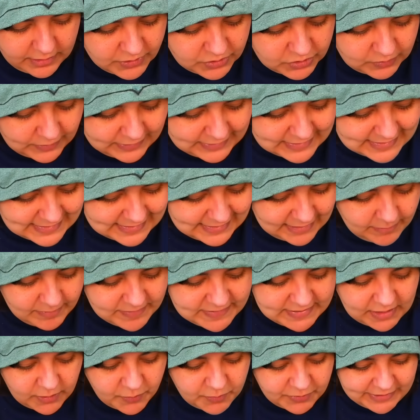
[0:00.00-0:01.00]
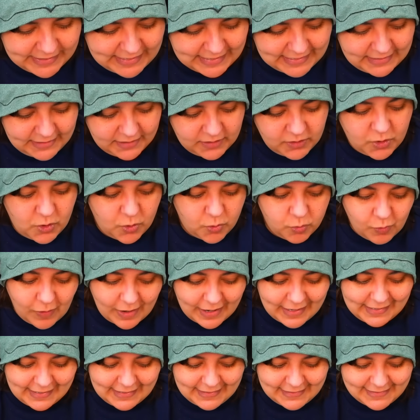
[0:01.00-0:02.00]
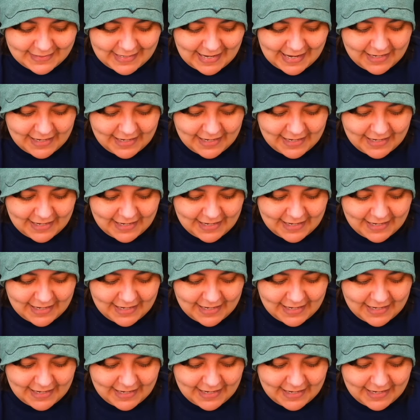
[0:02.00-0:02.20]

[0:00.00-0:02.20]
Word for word: So it seems like we're getting quiet